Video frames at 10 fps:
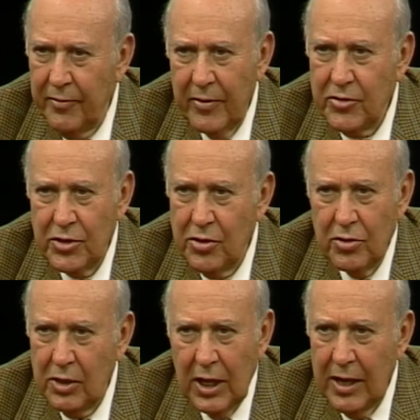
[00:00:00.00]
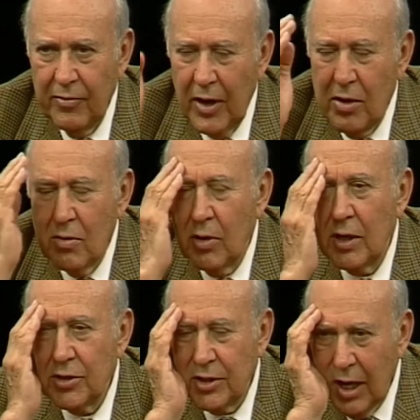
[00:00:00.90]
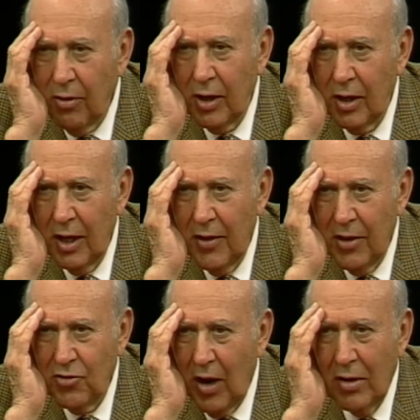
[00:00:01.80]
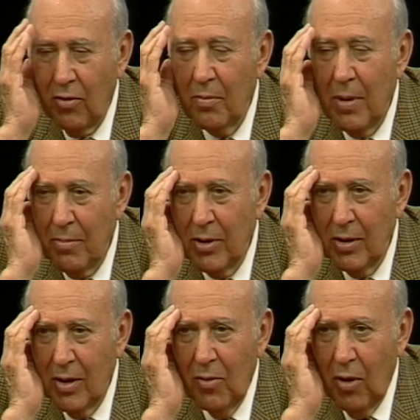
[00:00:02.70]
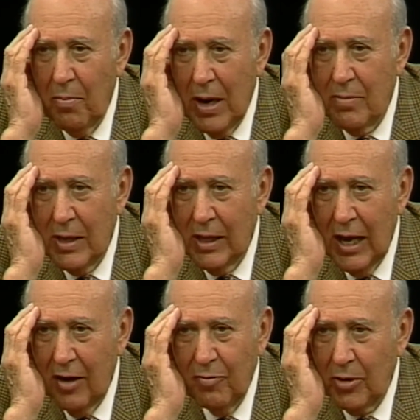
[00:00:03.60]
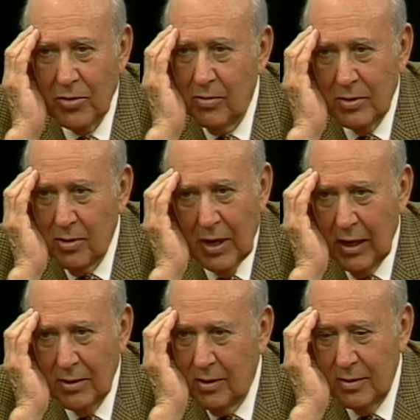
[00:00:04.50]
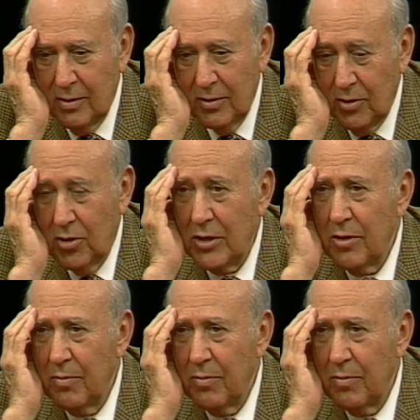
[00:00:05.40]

I've ever seen in your life. You were hysterical on that show. I don't remember what made me laugh, but you did your